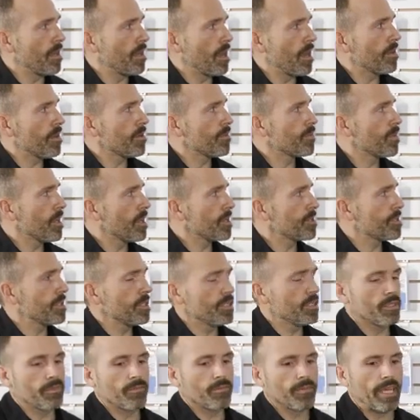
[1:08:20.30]
The other
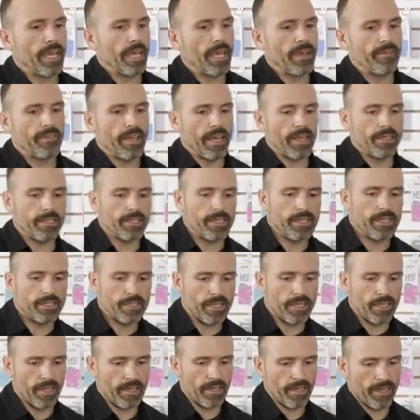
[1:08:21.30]
brushes, we have that
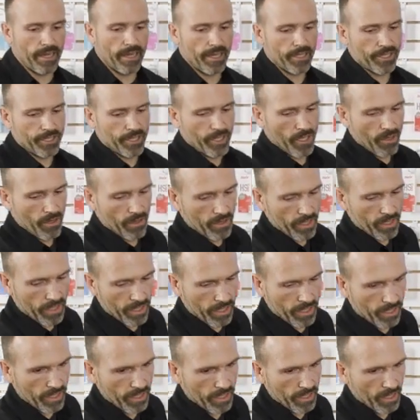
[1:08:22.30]
detail that I showed.
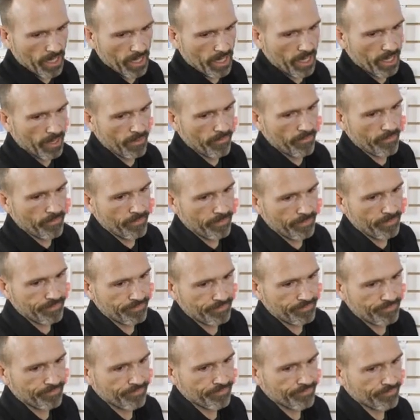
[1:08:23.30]
Let me
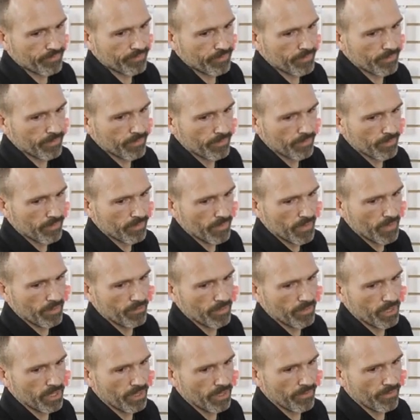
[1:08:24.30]

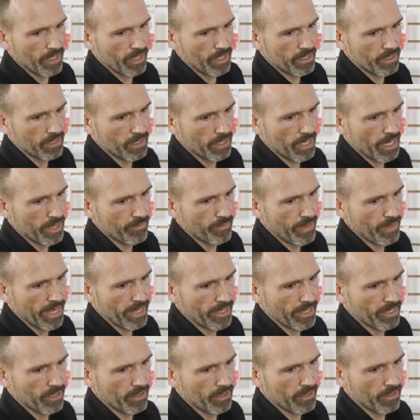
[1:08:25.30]
see if I can slide
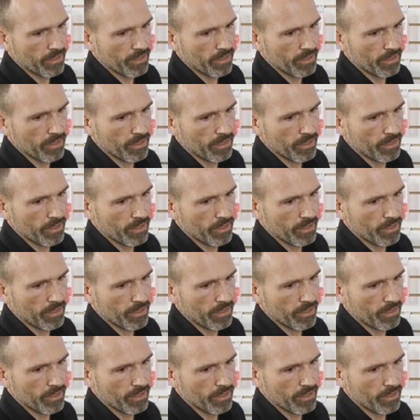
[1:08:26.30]
back here.